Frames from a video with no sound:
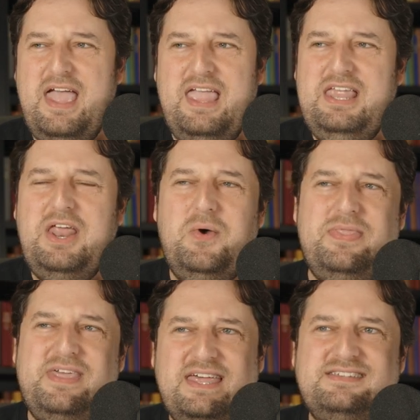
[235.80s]
you know,
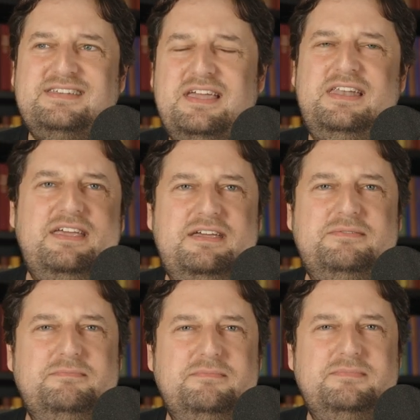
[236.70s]
that's going
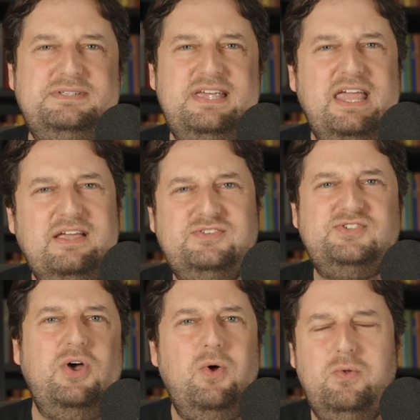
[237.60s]
to take a
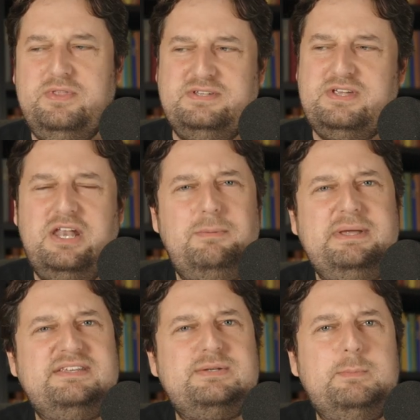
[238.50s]
toll. There's going to
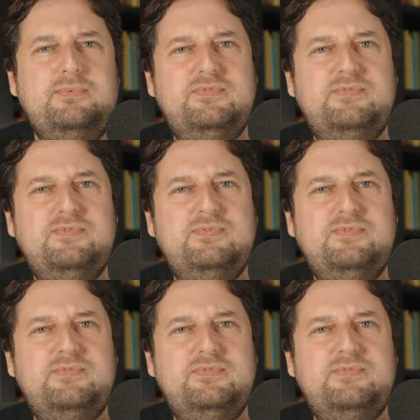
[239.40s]
be some